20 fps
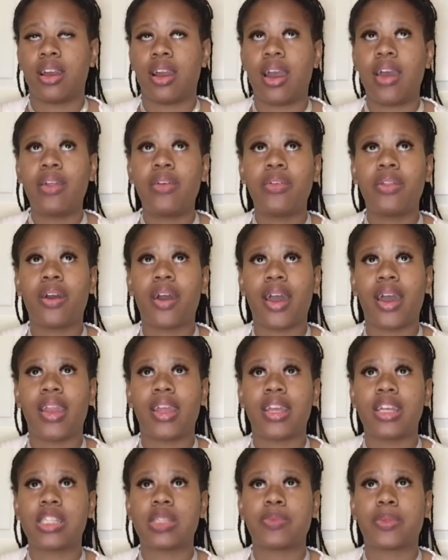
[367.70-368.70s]
I don't know how
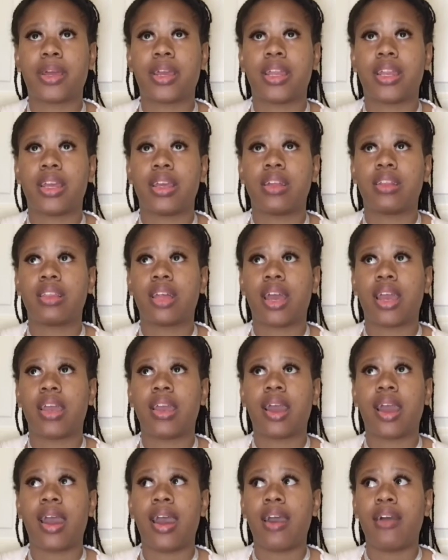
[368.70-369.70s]
to explain it.
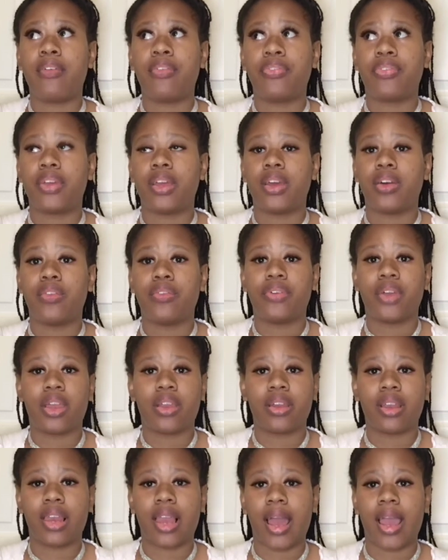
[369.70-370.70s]
Like, I'll feel
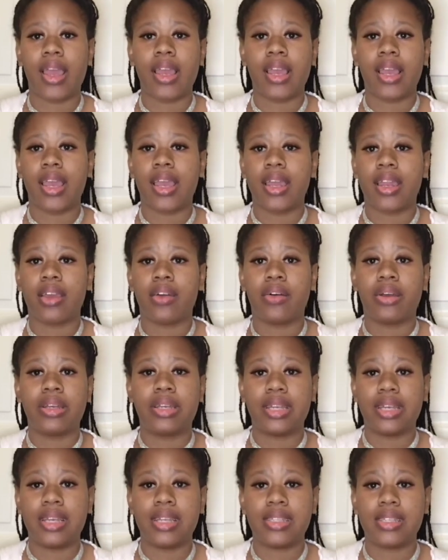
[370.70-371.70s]
very lightheaded or
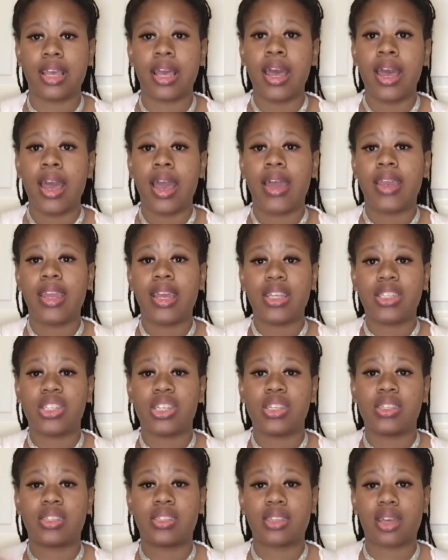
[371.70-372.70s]
dizzy, and that's
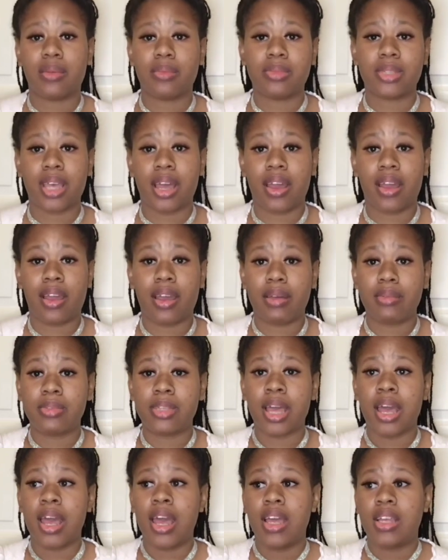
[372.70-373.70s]
just
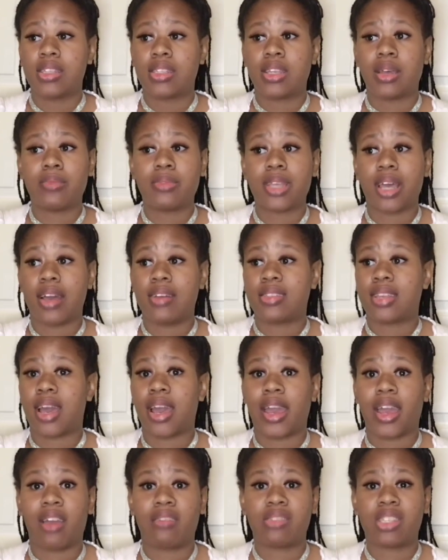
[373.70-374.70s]
sometimes. Sometimes I
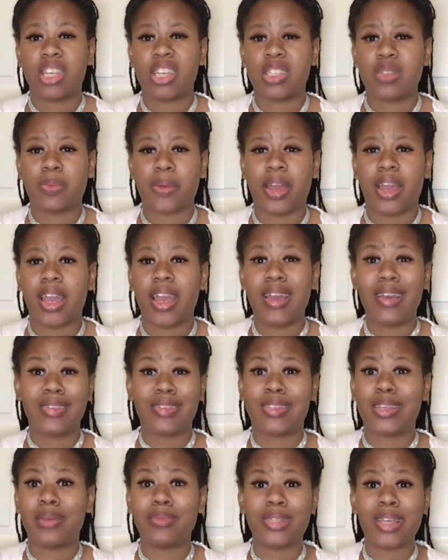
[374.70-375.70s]
have chest pain,
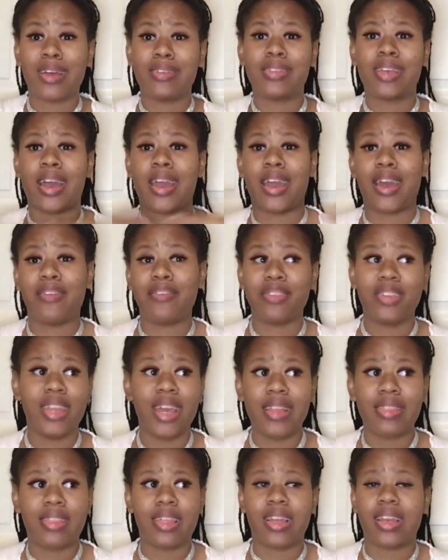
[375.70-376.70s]
and sometimes I have
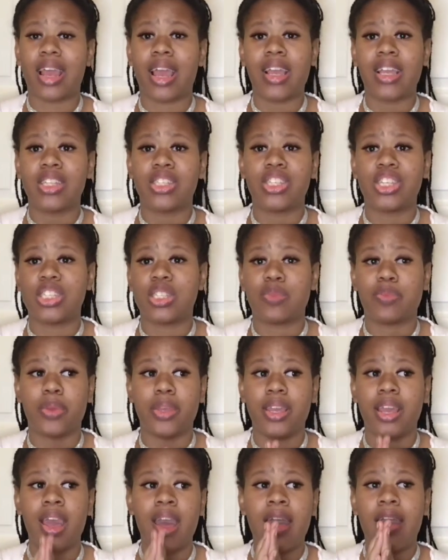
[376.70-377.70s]
nothing. I could just
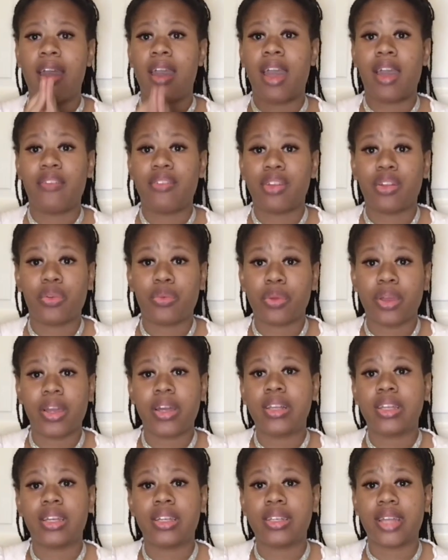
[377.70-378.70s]
be having a
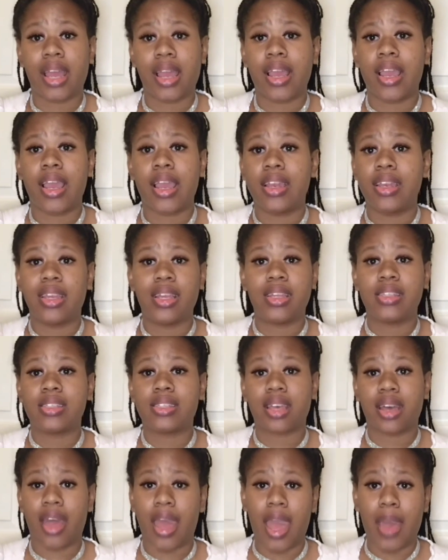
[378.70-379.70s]
regular day and this
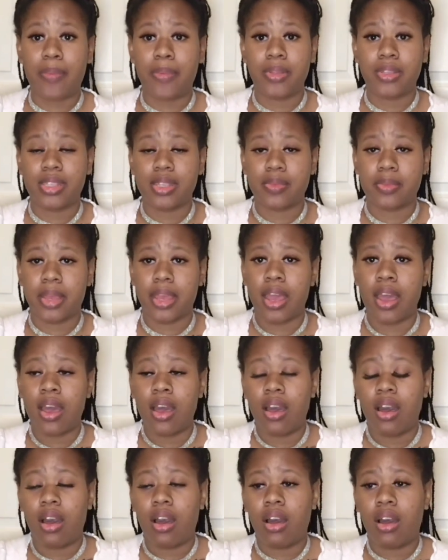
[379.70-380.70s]
could happen to me.
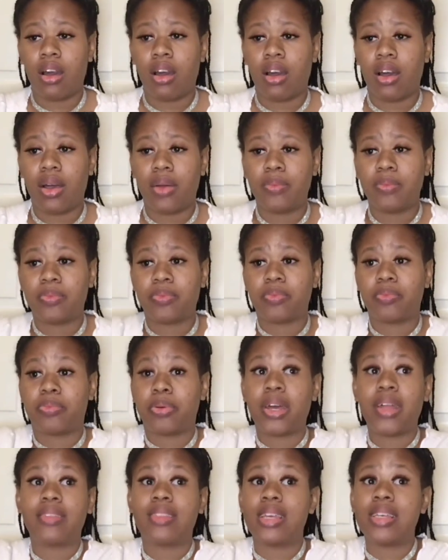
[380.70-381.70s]

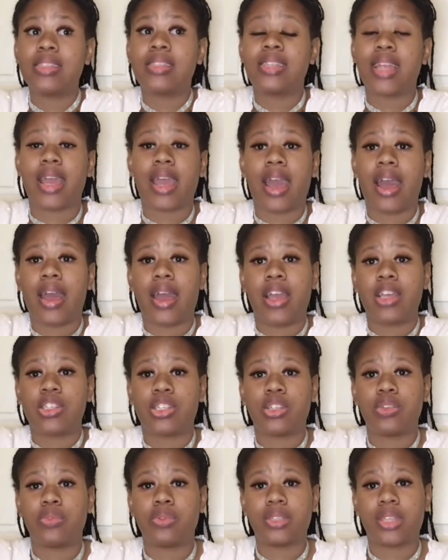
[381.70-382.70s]
But this day I
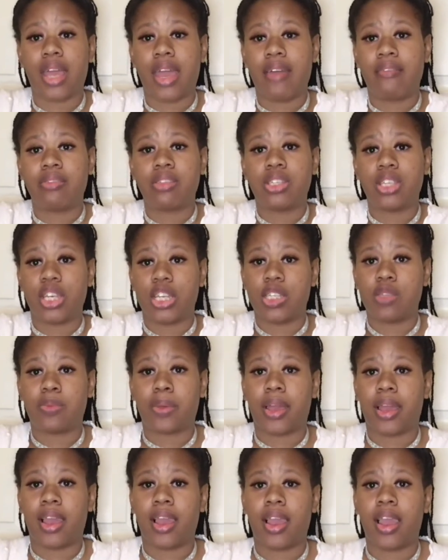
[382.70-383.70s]
actually was having chest
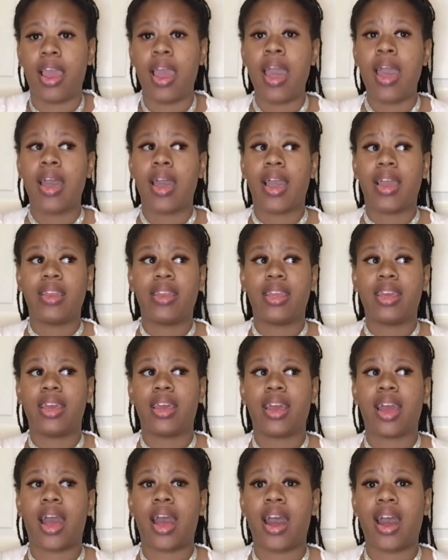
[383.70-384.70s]
pain, and
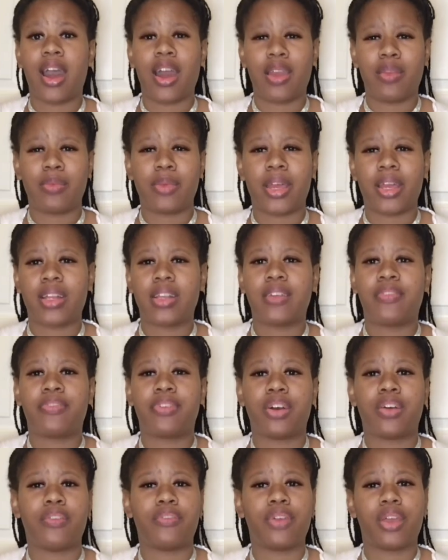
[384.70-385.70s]
then I automatically
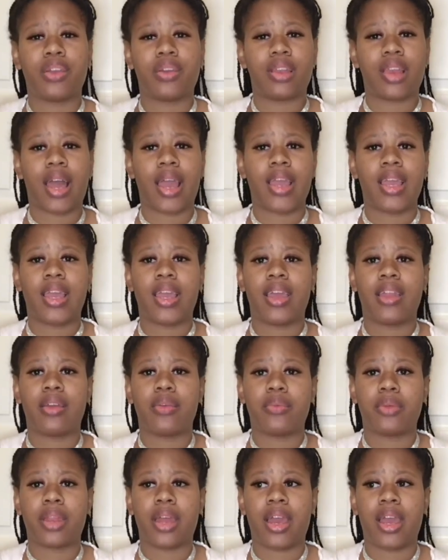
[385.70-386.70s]
felt very
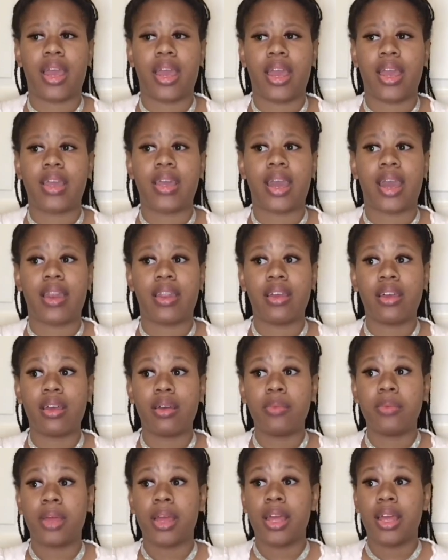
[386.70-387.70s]
lightheaded when I had got
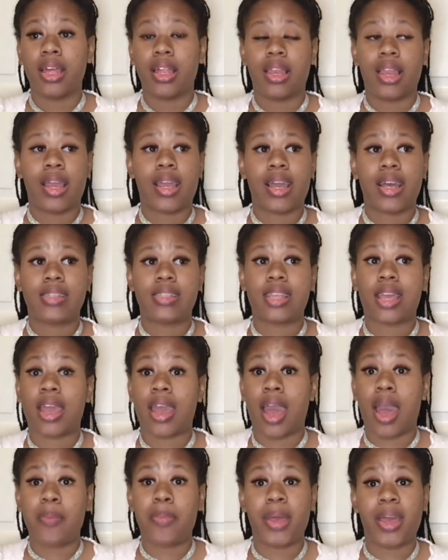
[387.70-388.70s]
up. Like I
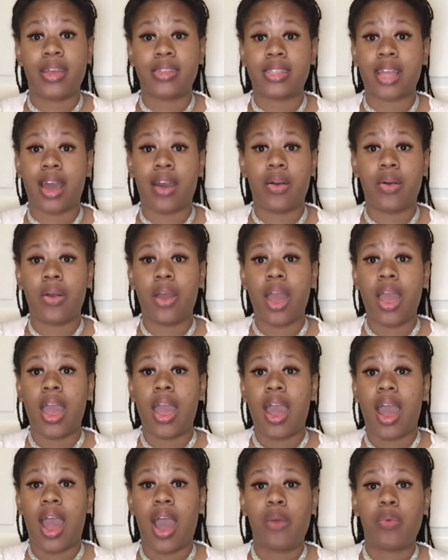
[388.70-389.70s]
said, I passed out.
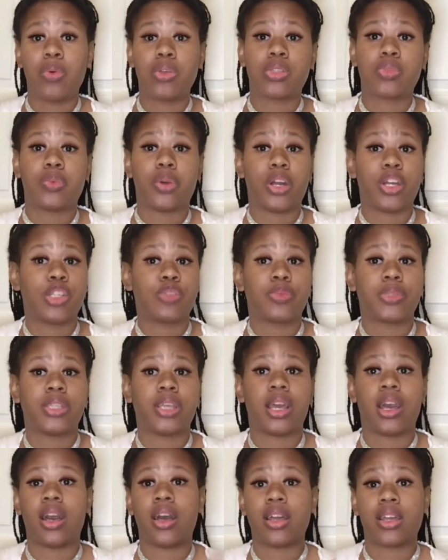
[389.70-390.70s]
I was
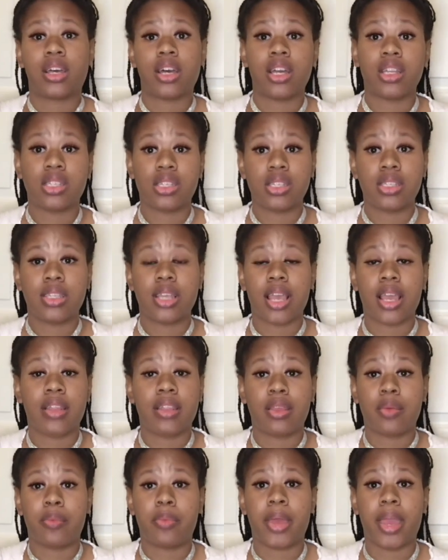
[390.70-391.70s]
100% unconscious
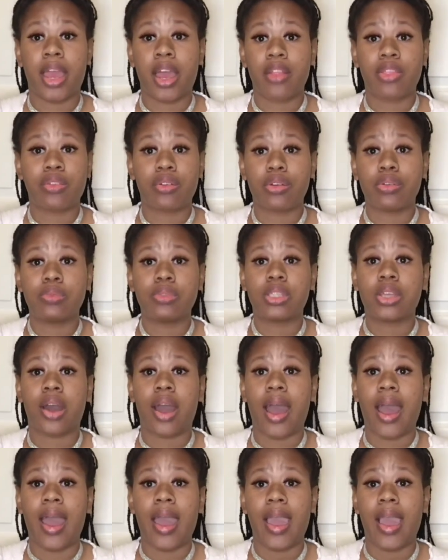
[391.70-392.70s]
in the bathroom, so
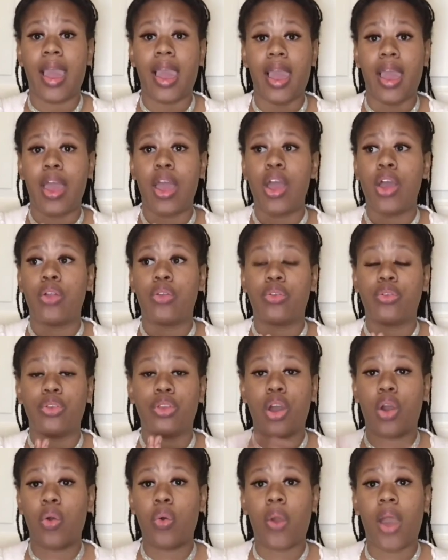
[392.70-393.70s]
I had
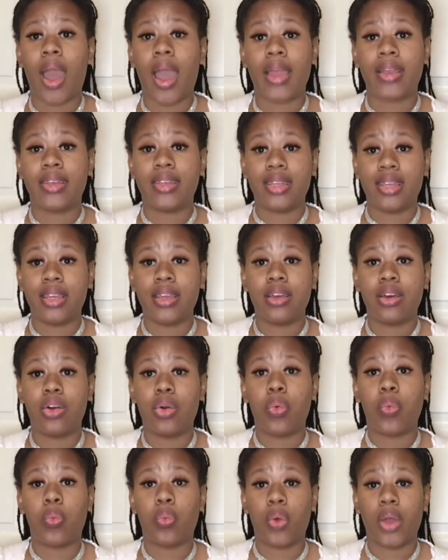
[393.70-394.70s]
no idea
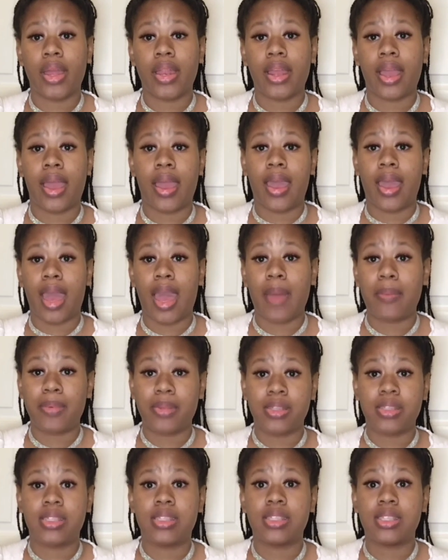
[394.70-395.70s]
what had
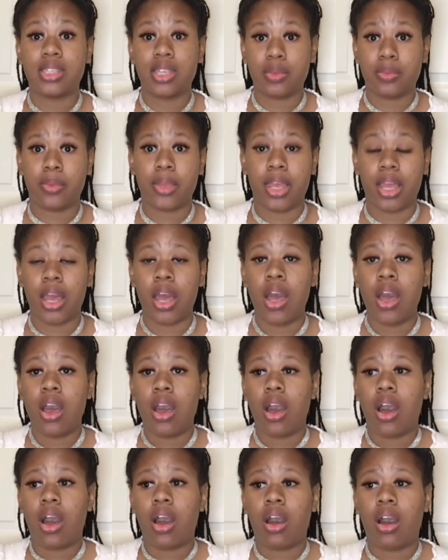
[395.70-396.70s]
happened to me.
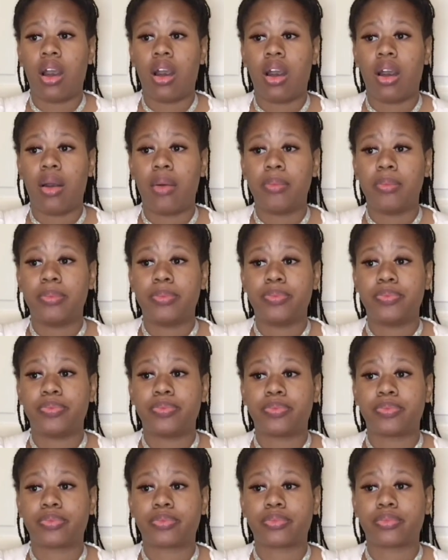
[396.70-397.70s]
I
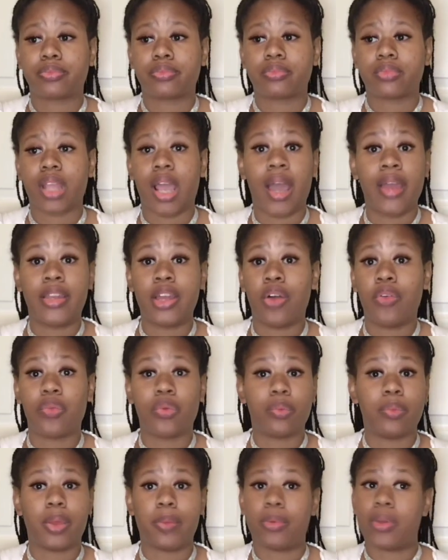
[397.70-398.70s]
don't
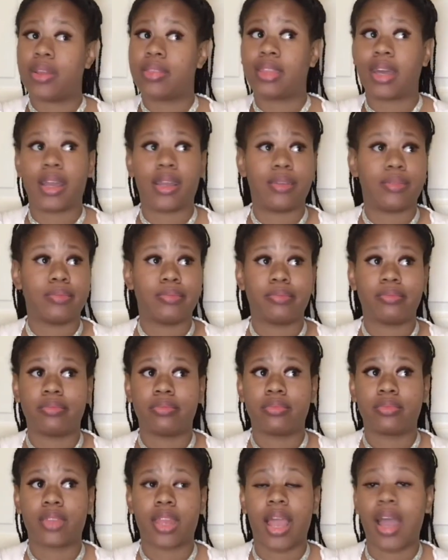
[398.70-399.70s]
remember a thing.
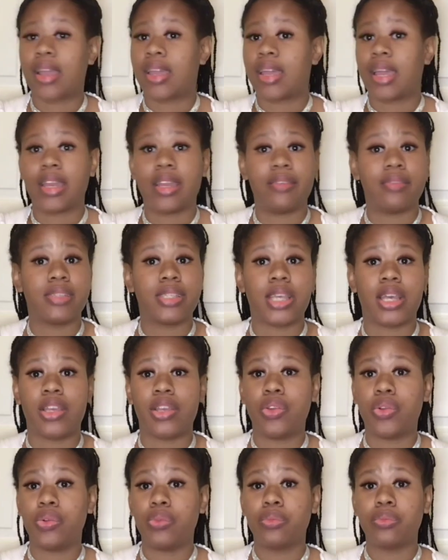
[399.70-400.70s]
I can't even tell
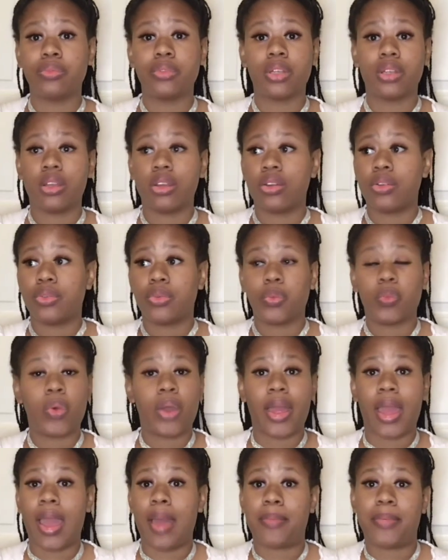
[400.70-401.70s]
you
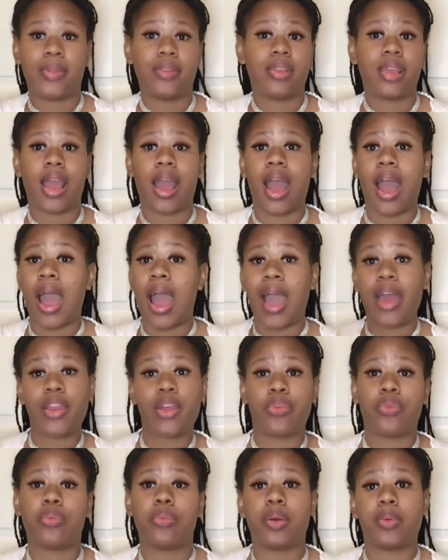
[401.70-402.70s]
what happened. I
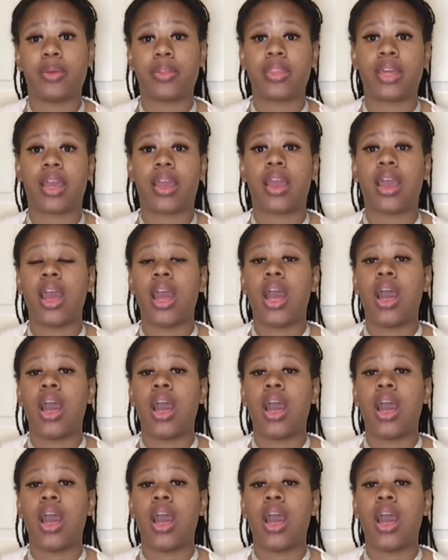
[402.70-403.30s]
don't remember a thing.